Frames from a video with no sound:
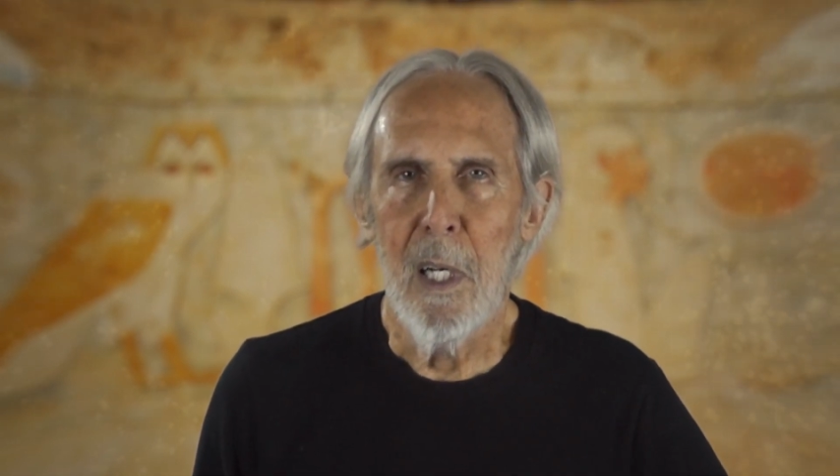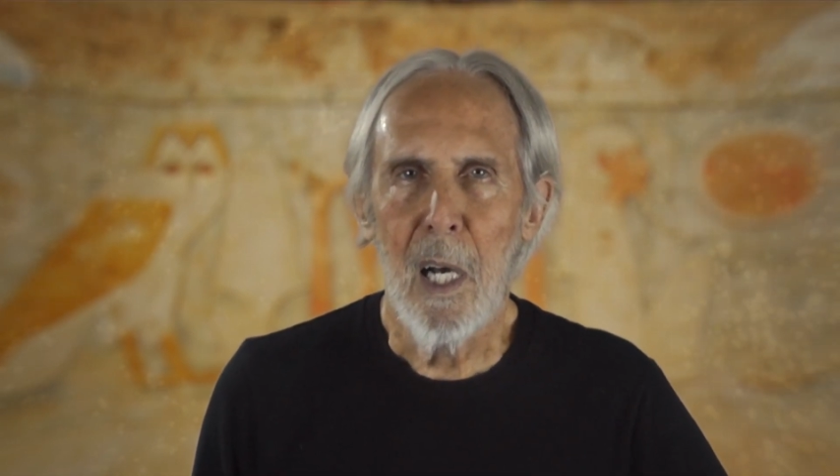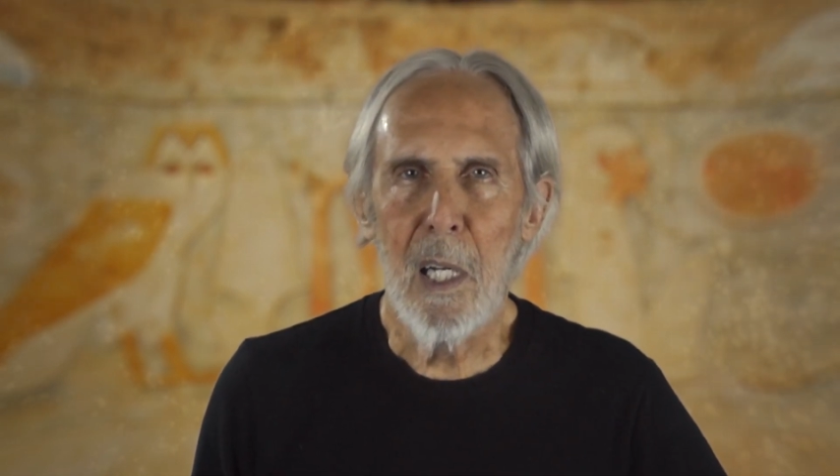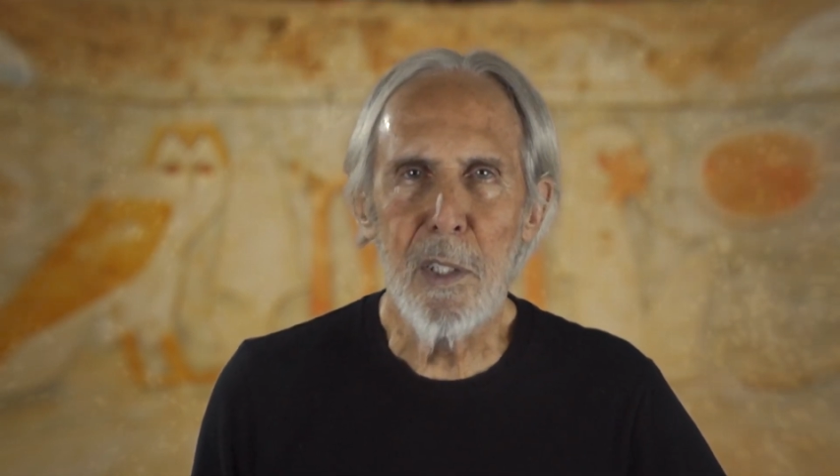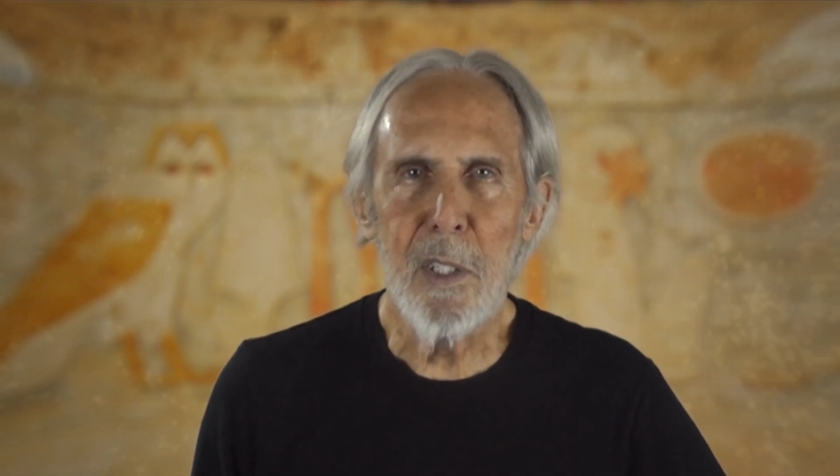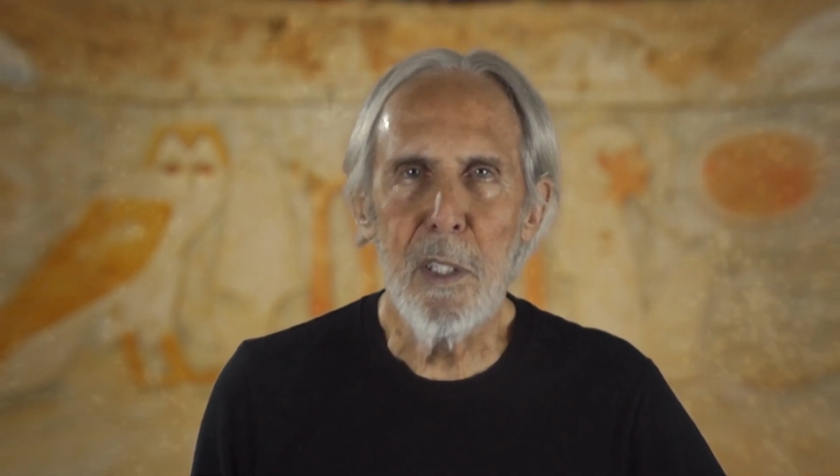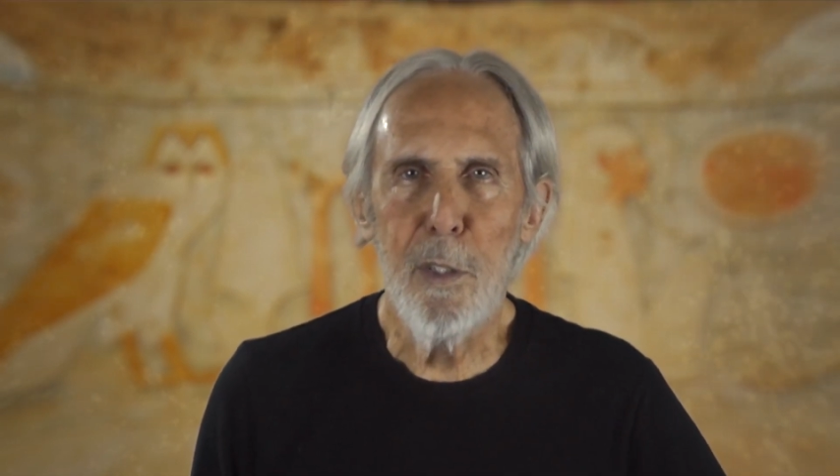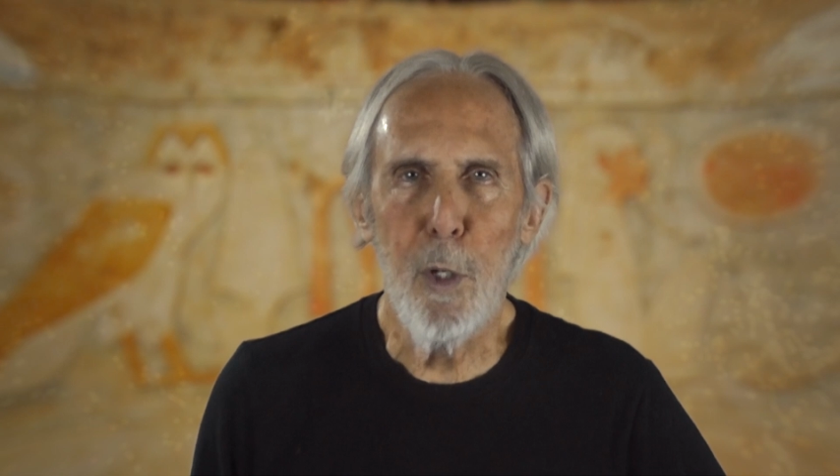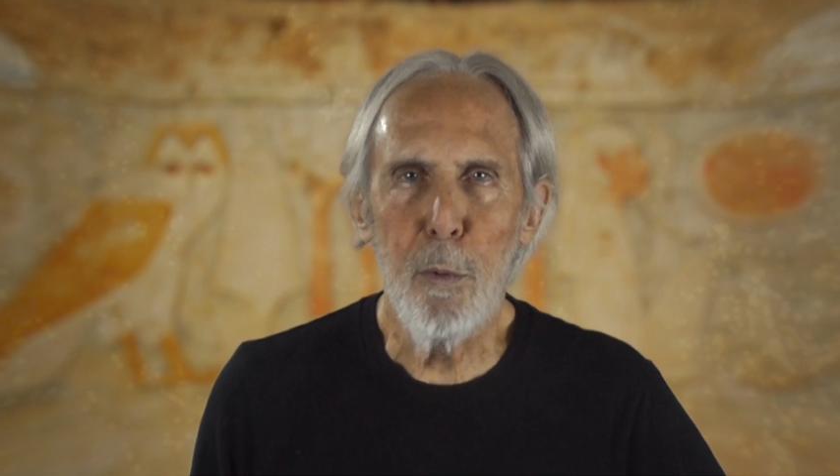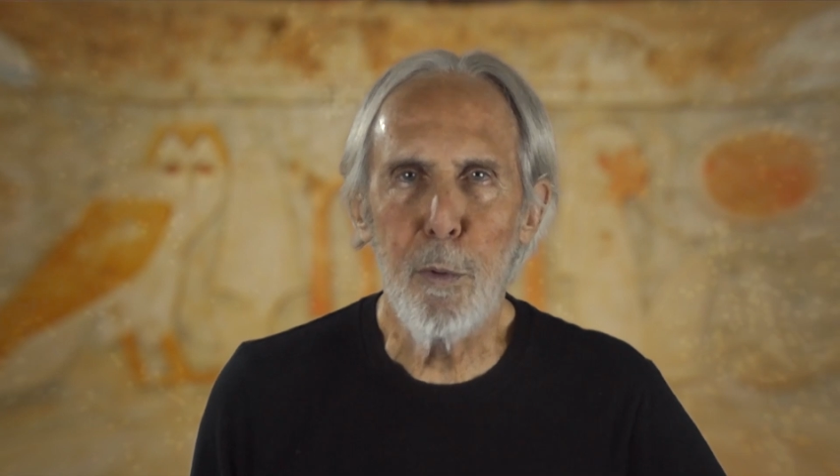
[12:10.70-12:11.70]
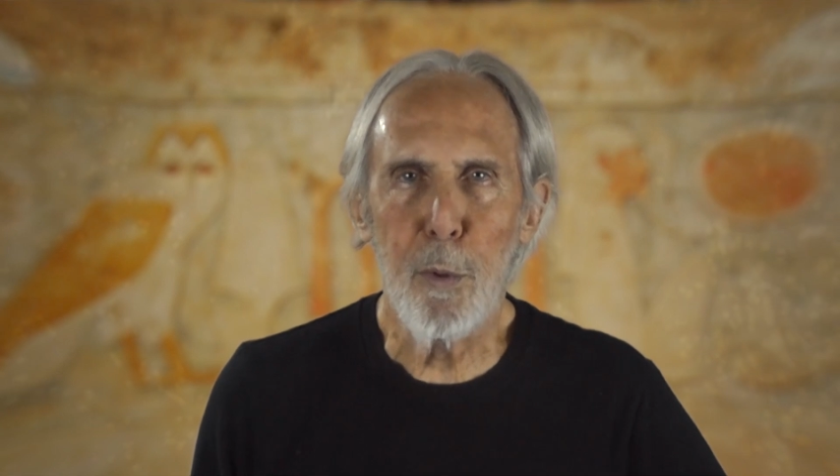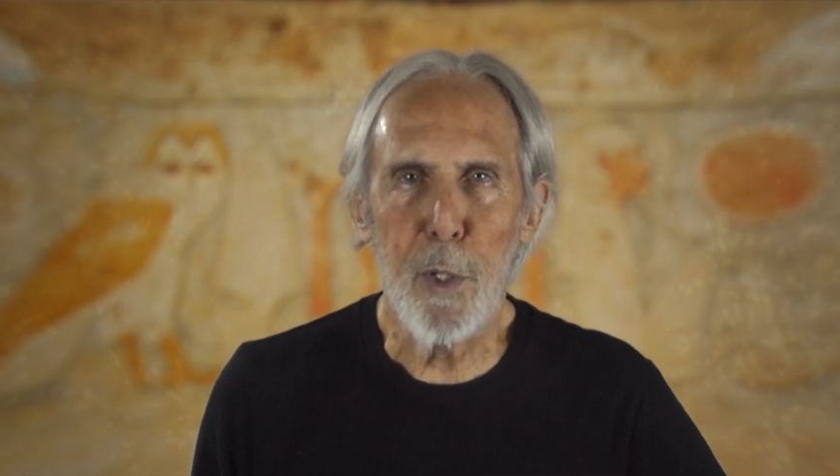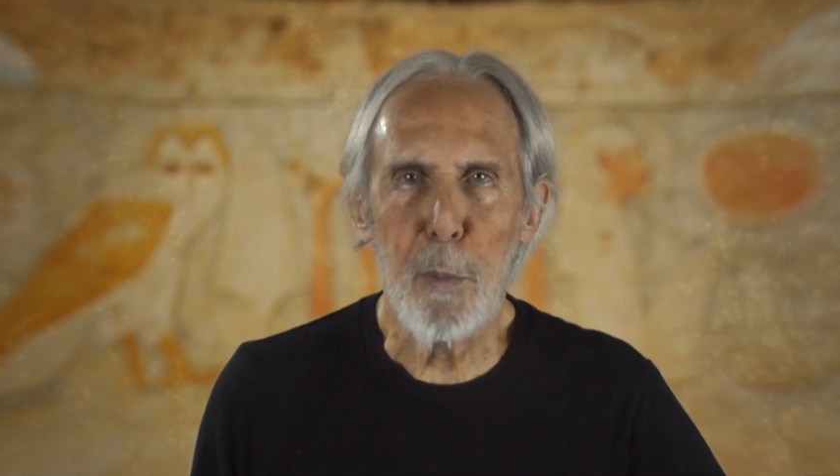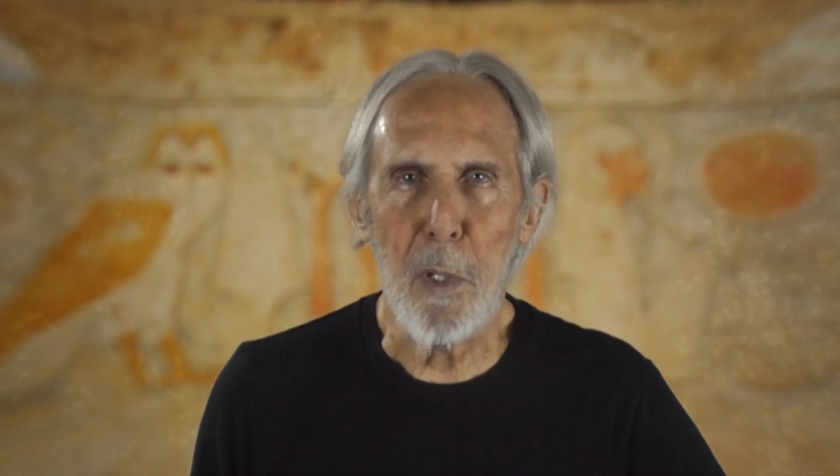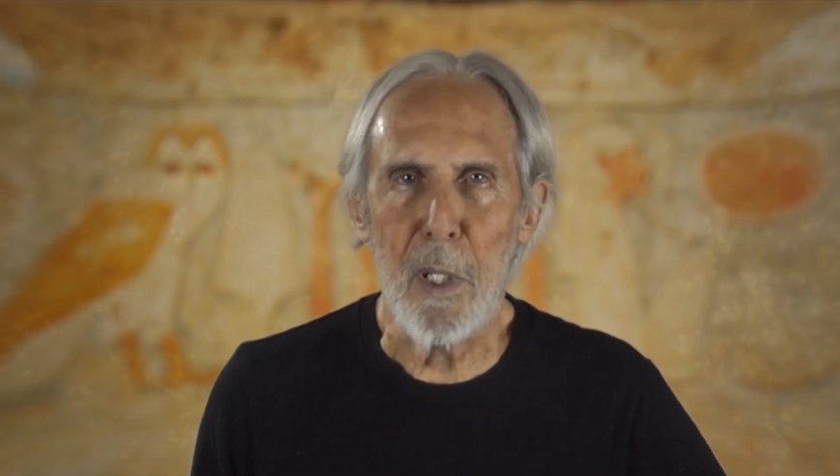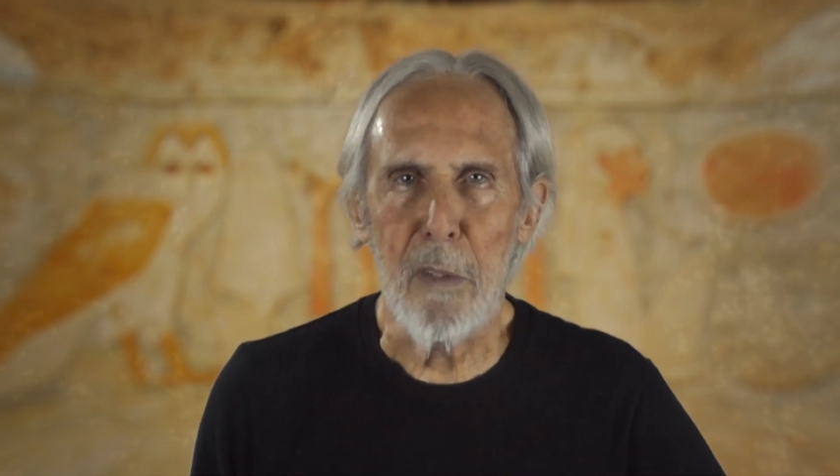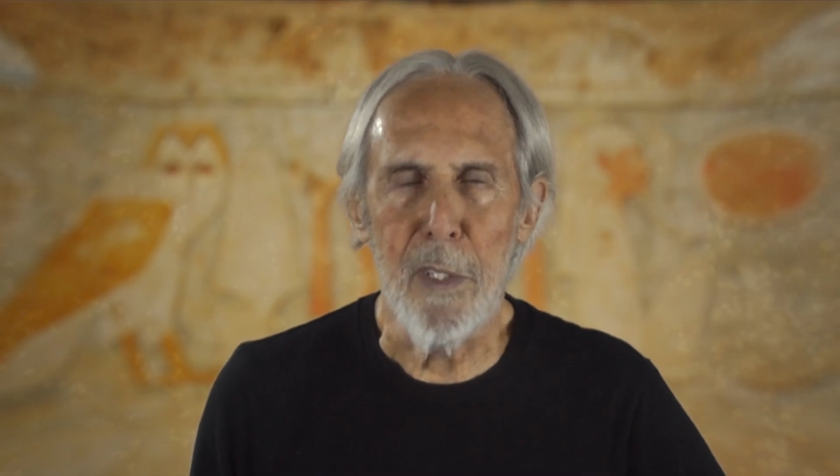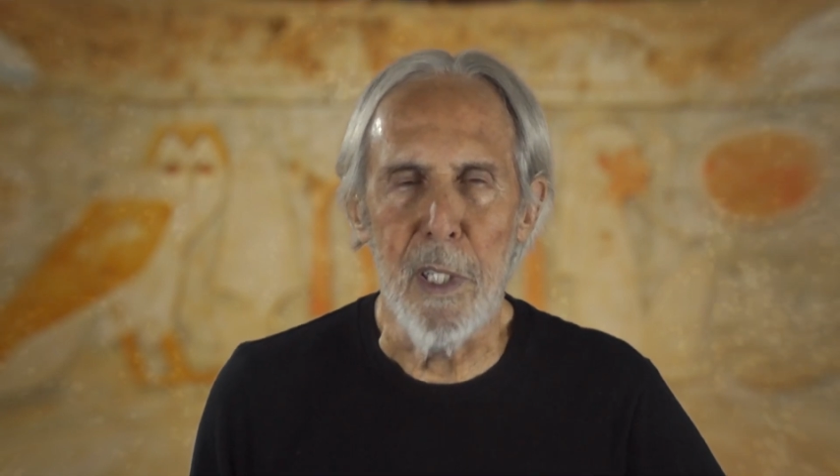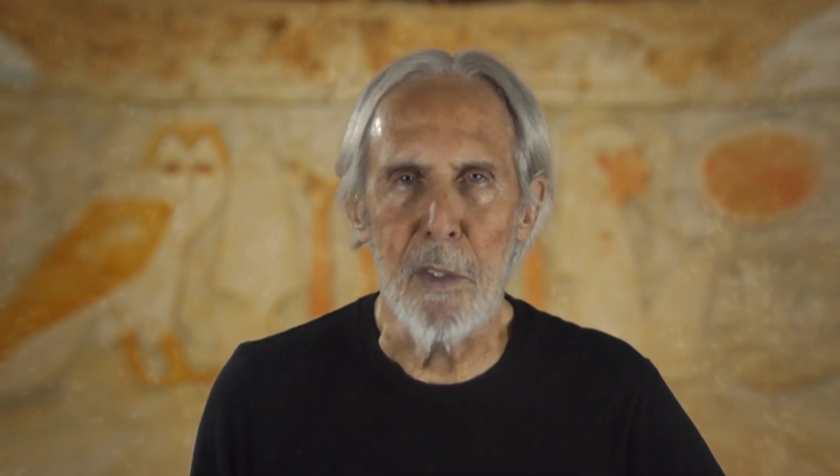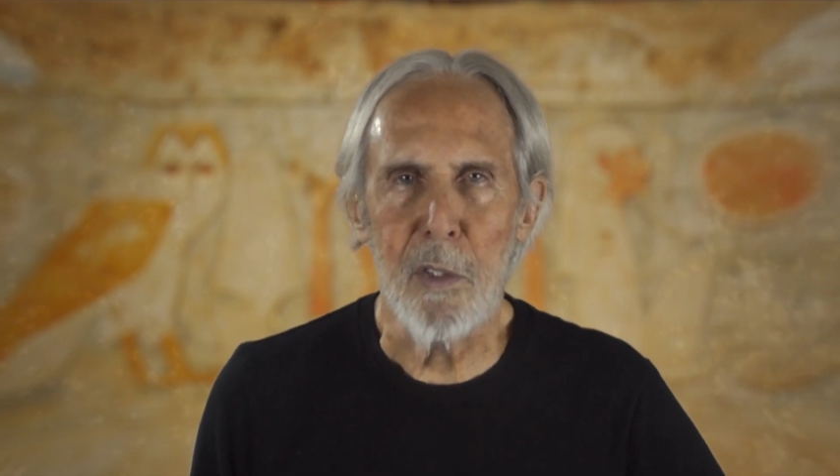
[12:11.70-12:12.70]
I see no credible
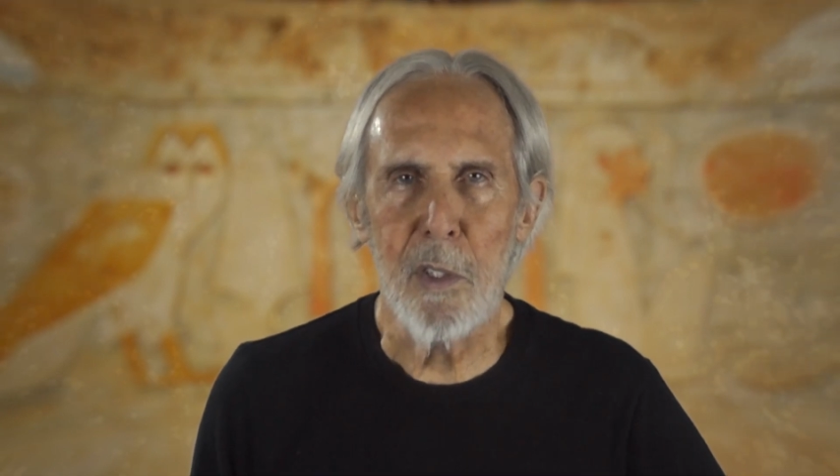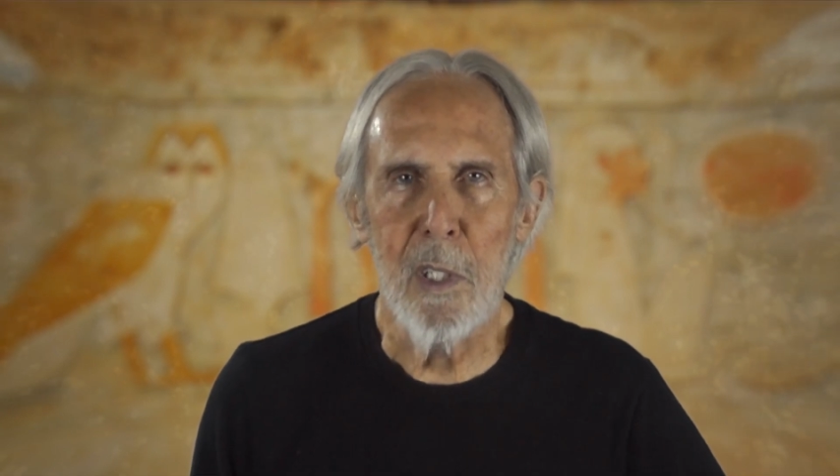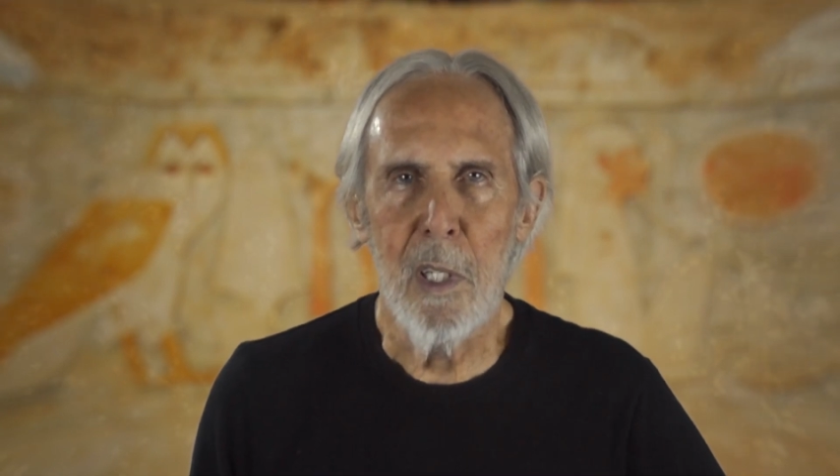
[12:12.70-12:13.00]
evidence